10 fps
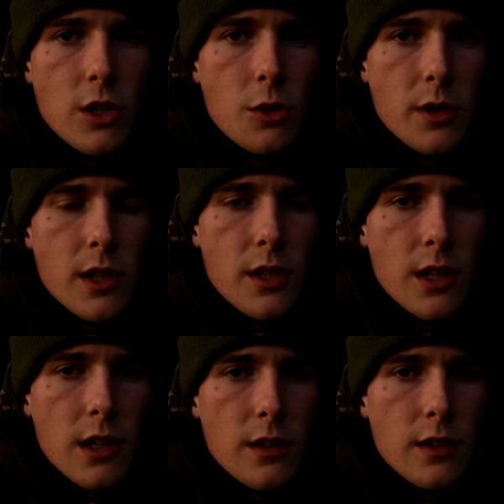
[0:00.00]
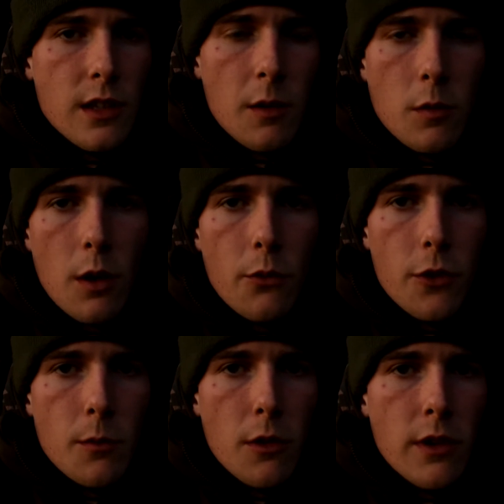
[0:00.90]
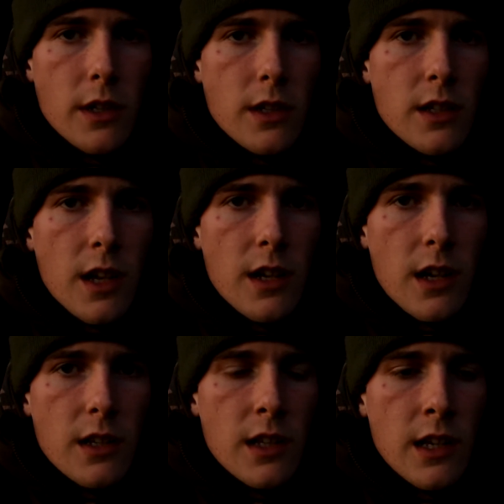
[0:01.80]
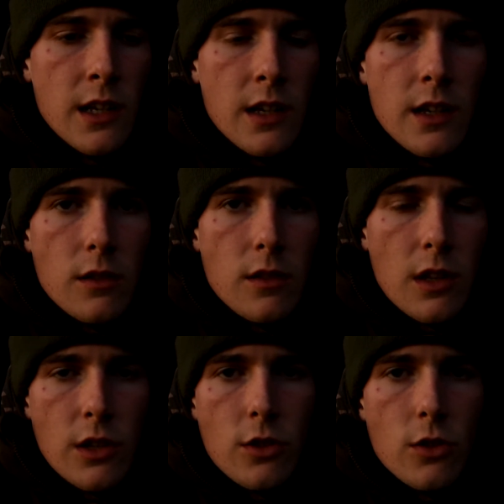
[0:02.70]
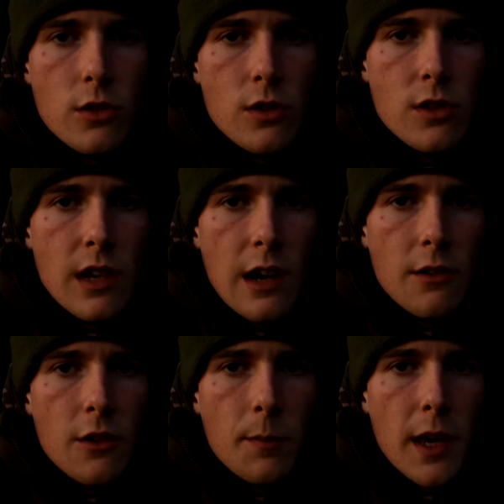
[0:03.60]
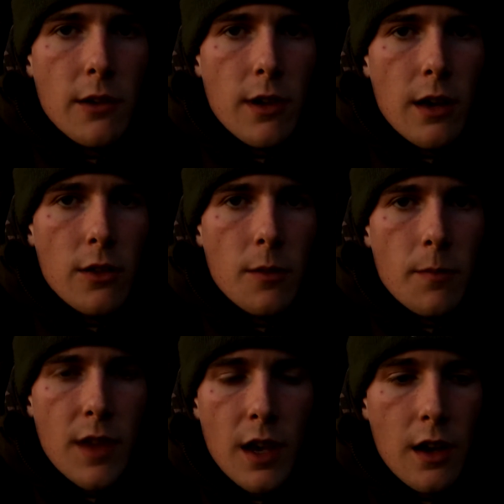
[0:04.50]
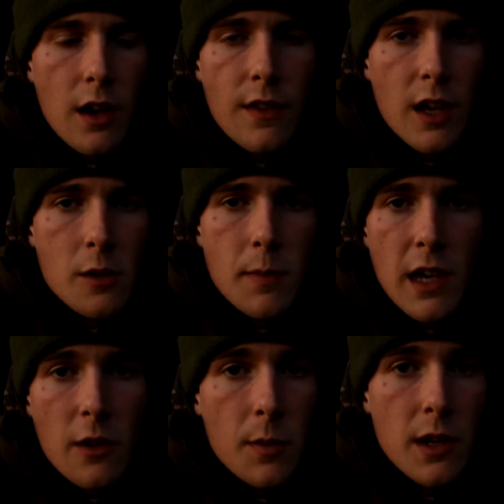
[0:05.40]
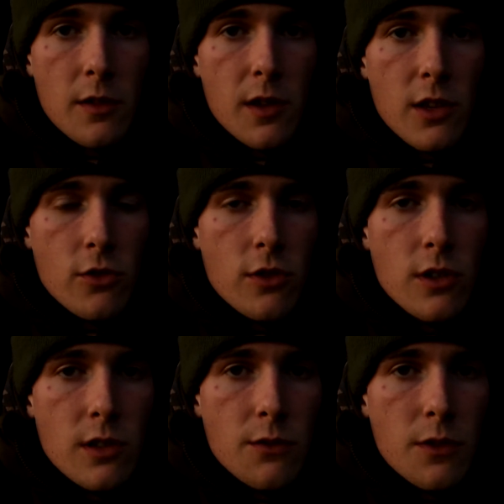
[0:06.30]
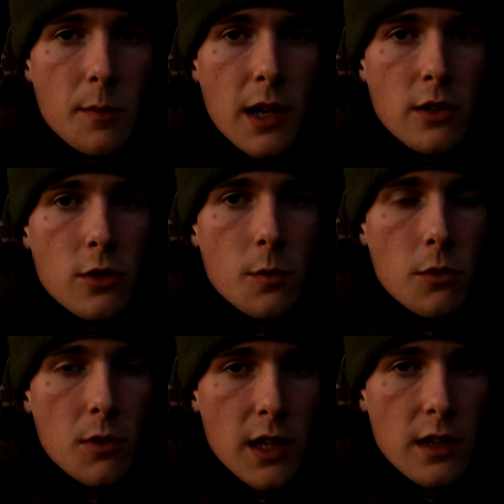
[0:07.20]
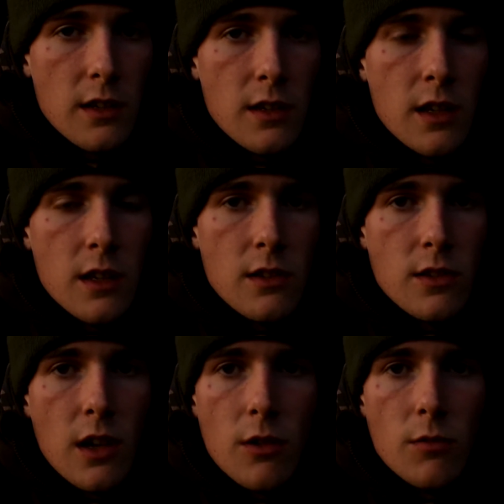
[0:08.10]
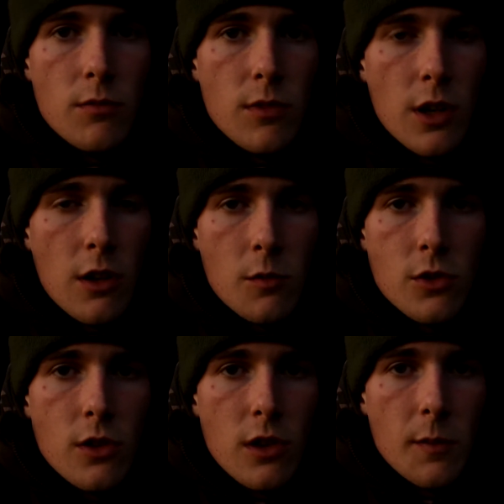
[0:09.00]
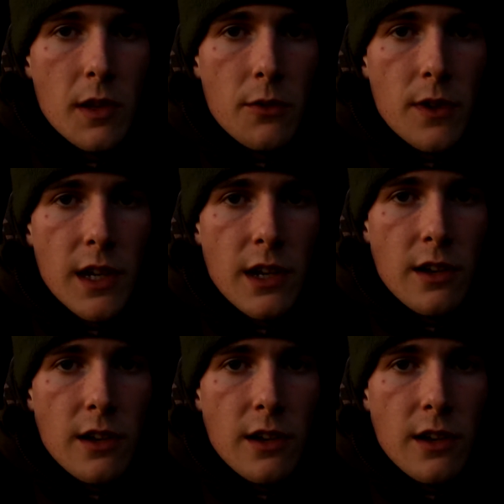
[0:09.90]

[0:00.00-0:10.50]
always the chance. I'm confident my rigs are sat nicely. There's a good scattering of bait around them, and that's bait I've been introducing for the past couple of weeks, so, you know, I'm sure they've been feeding